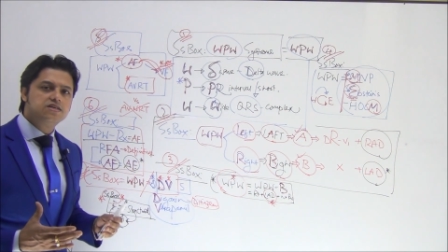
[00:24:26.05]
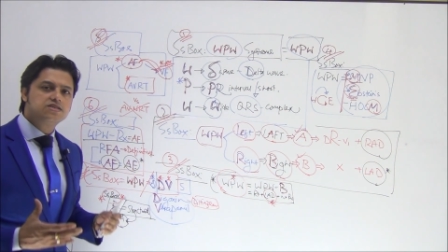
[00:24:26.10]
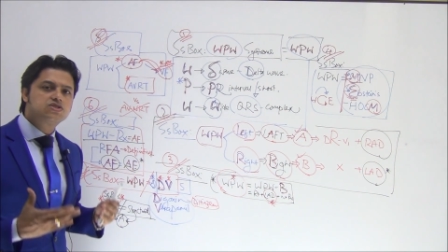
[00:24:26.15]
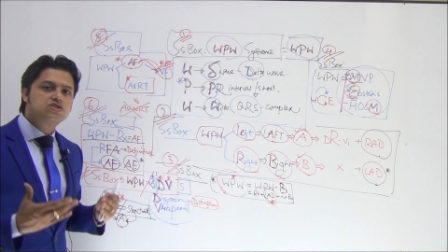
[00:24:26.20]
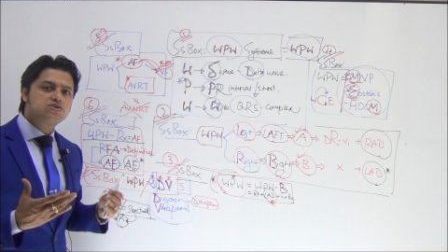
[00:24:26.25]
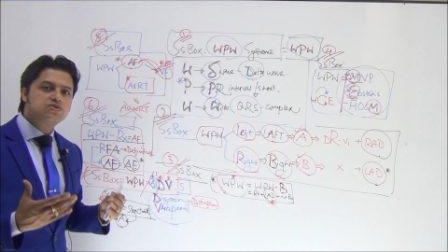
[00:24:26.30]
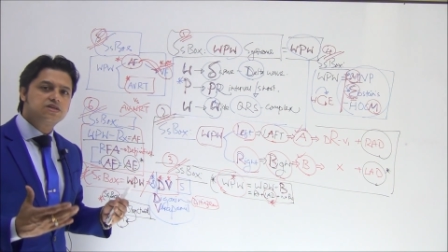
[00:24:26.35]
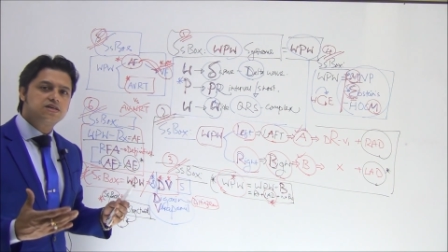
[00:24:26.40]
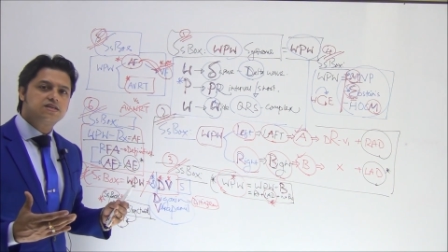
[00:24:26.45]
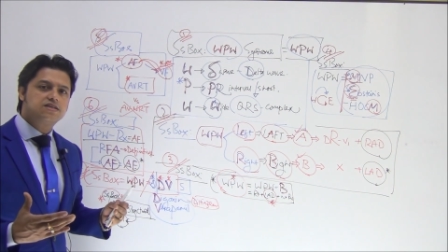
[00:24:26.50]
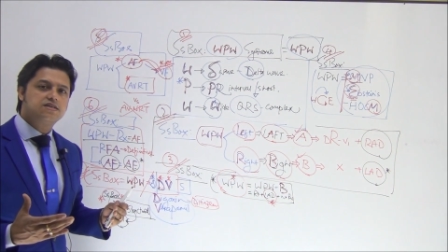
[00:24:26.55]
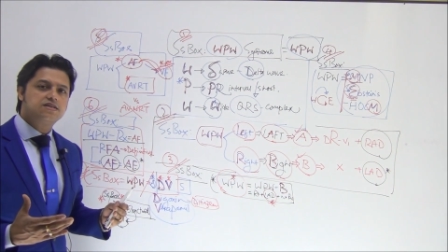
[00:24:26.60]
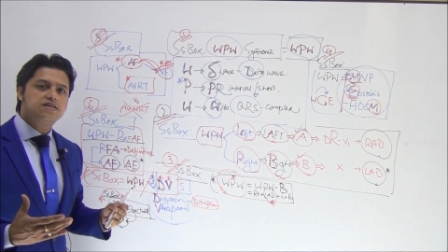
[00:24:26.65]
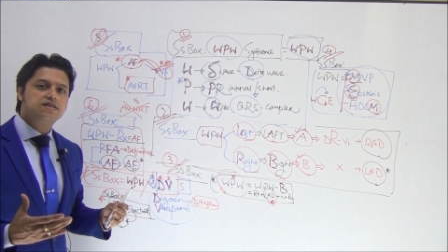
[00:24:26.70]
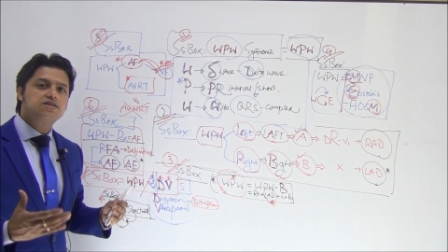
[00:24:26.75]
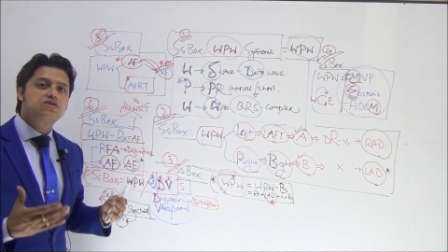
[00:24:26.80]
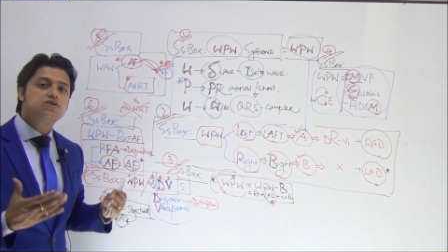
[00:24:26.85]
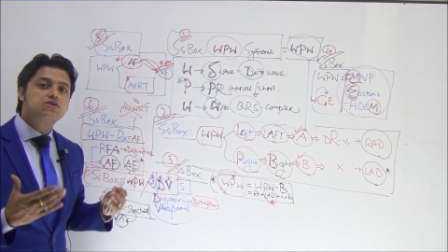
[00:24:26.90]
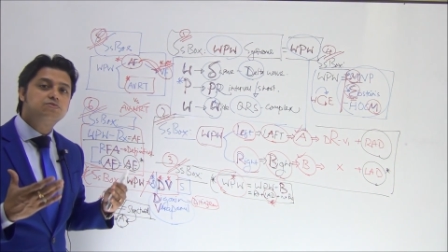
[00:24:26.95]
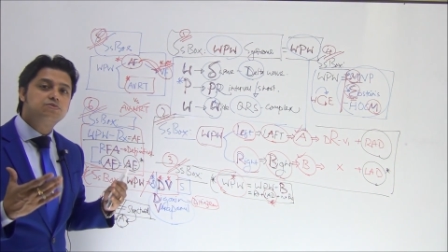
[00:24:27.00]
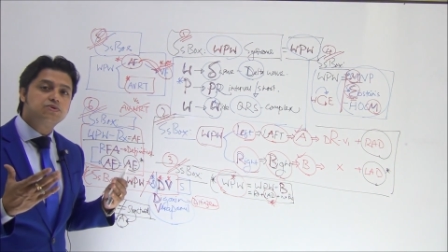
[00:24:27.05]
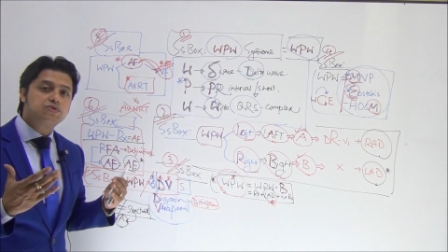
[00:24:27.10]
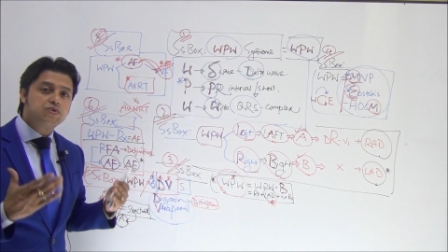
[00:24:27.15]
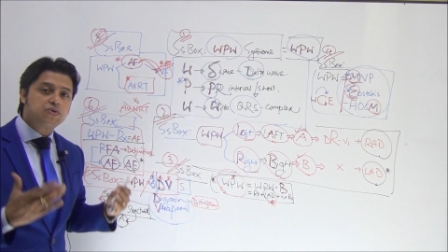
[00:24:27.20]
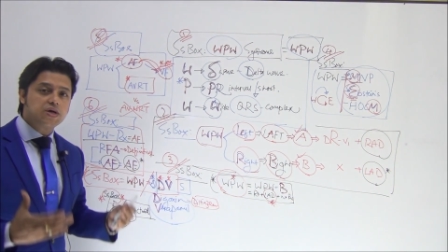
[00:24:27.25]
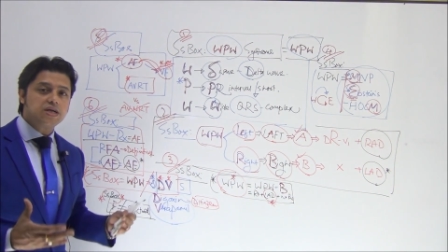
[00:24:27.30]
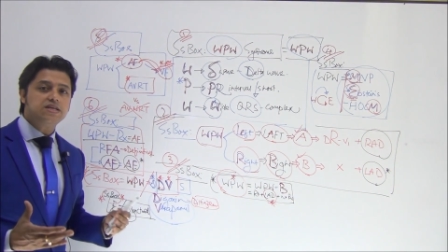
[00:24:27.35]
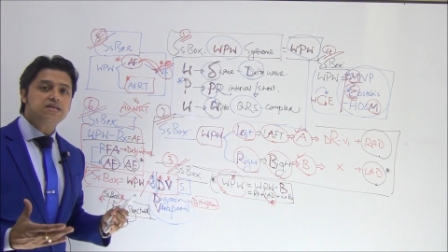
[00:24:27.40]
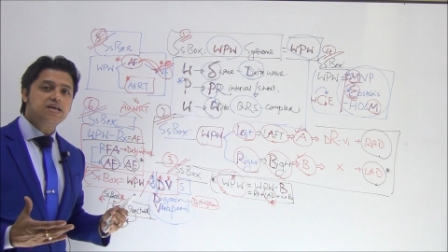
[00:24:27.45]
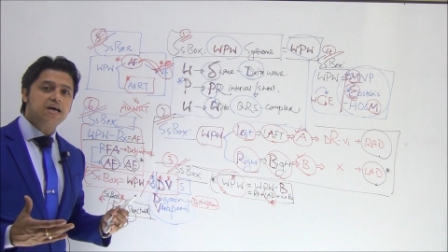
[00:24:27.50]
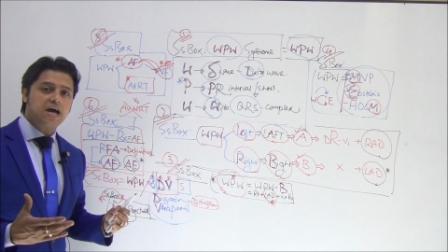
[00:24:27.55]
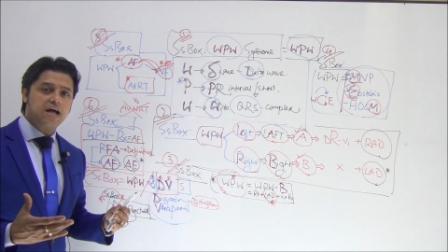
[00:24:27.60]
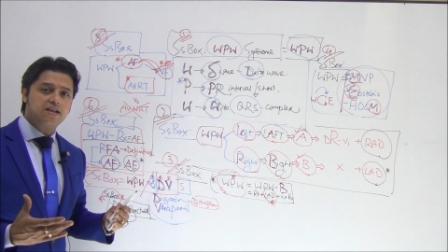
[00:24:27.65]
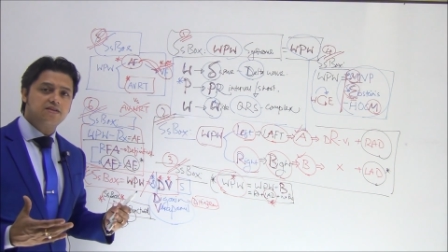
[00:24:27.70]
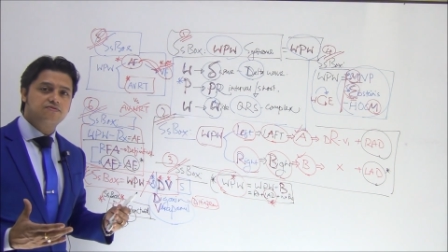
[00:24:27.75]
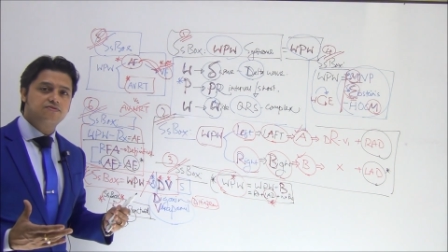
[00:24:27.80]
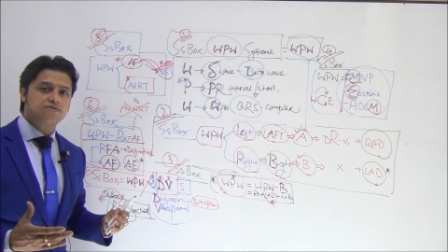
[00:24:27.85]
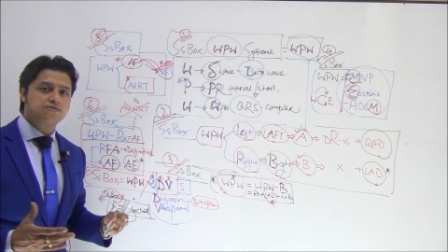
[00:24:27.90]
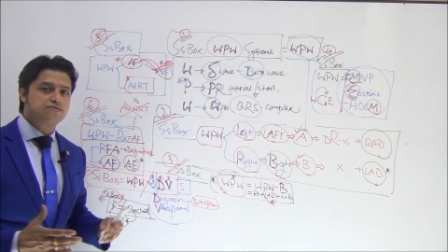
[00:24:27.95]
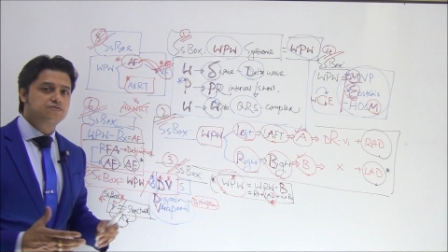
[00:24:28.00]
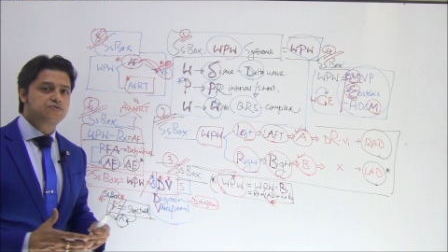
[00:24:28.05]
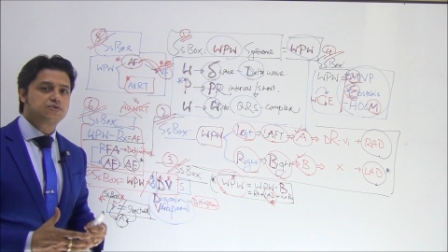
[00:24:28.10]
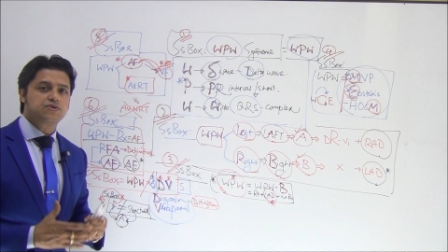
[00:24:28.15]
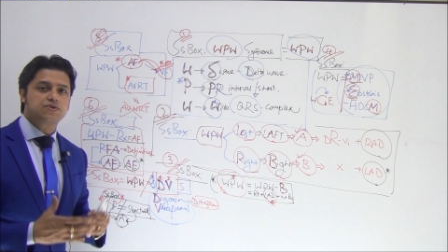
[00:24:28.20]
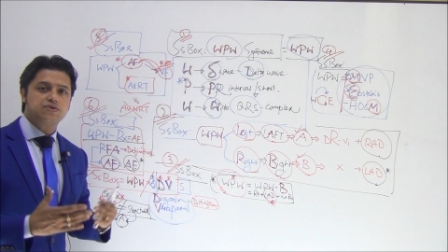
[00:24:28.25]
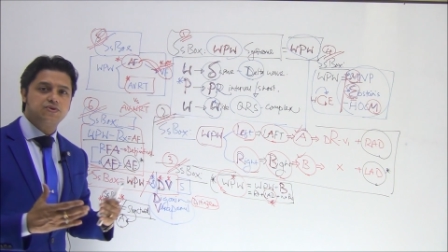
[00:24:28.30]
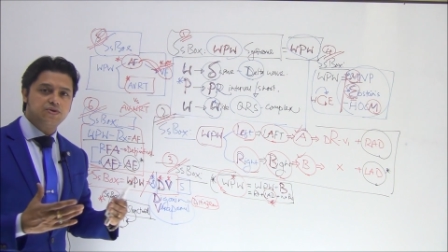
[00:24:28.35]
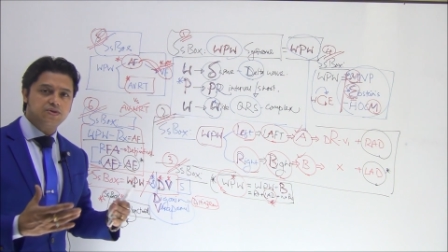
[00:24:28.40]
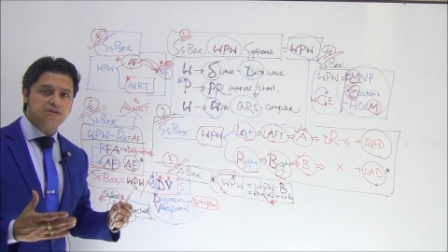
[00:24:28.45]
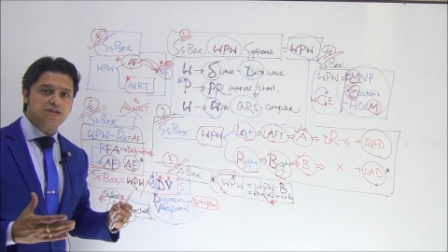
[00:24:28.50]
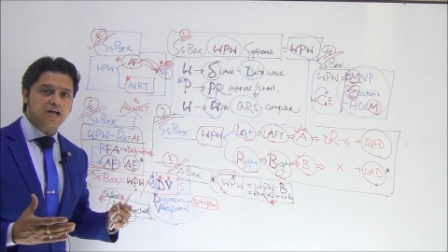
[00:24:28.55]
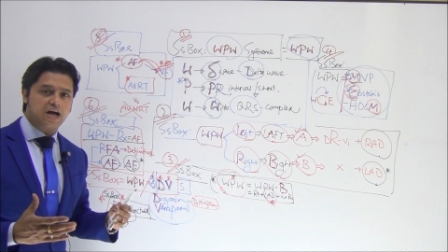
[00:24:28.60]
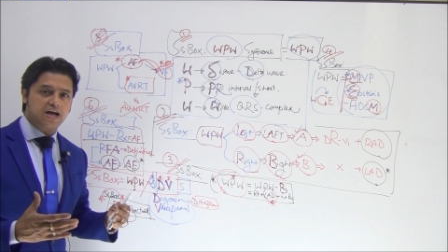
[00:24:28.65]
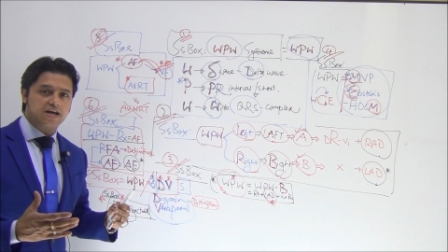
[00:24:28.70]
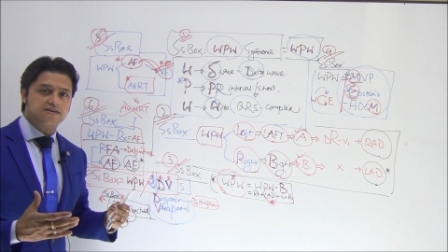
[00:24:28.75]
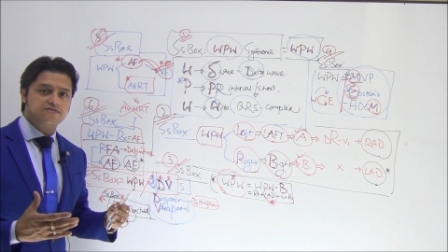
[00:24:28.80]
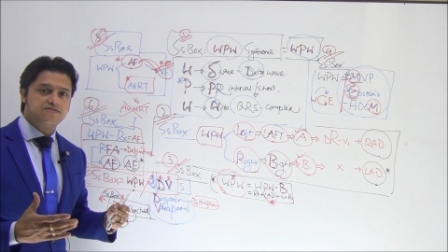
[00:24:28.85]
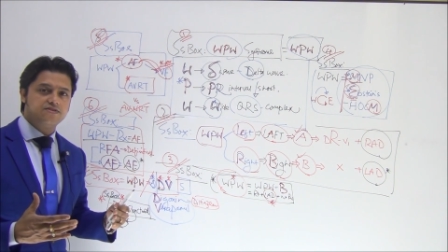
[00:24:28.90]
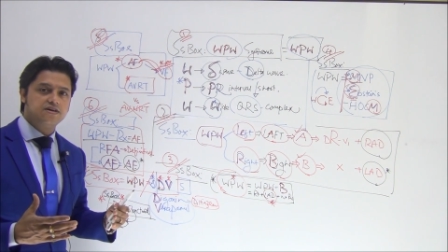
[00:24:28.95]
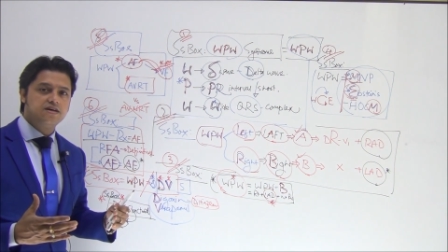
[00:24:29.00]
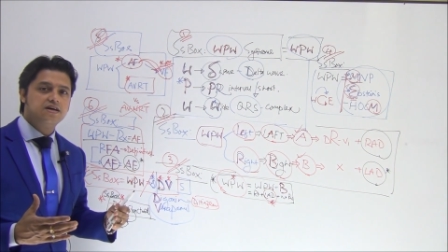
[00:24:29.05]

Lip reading: so that it will be really helpful for your whole life.